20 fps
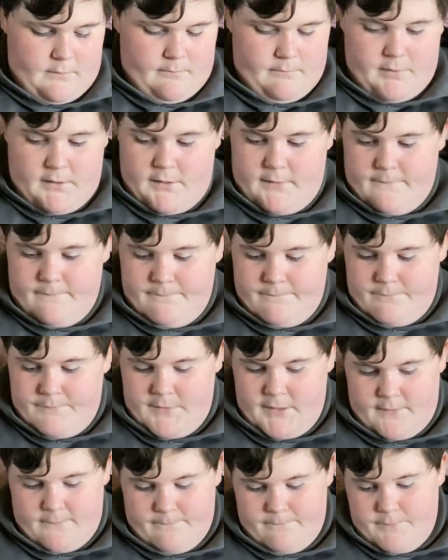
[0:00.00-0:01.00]
But
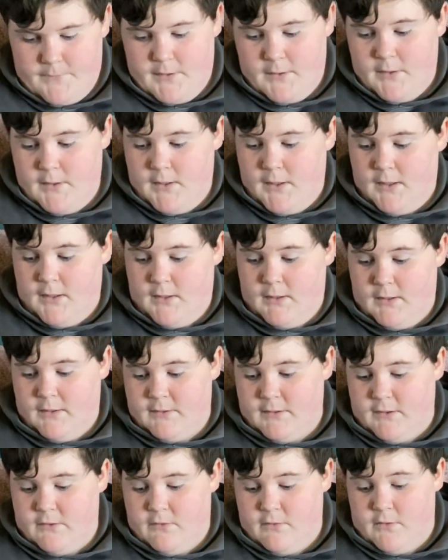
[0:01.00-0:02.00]
yeah, and let's
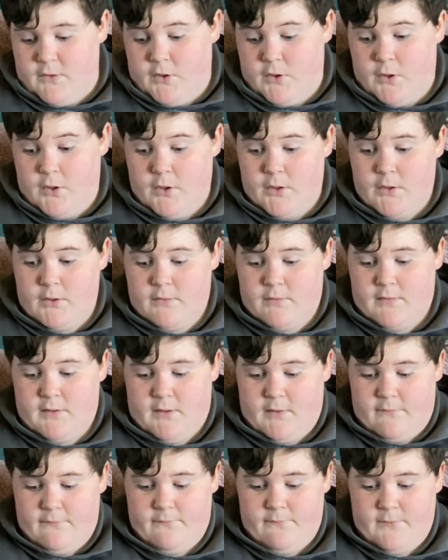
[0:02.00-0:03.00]
get into the good
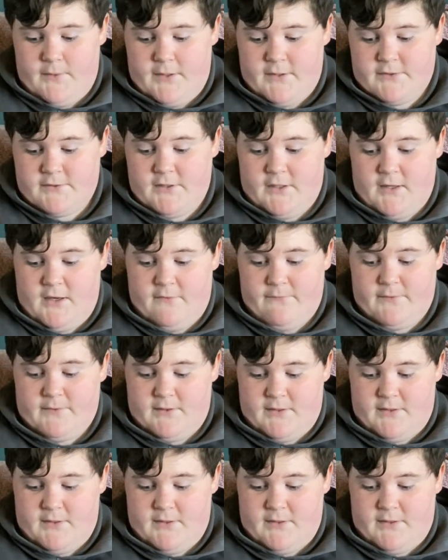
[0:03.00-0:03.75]
stuff. We're gonna start off with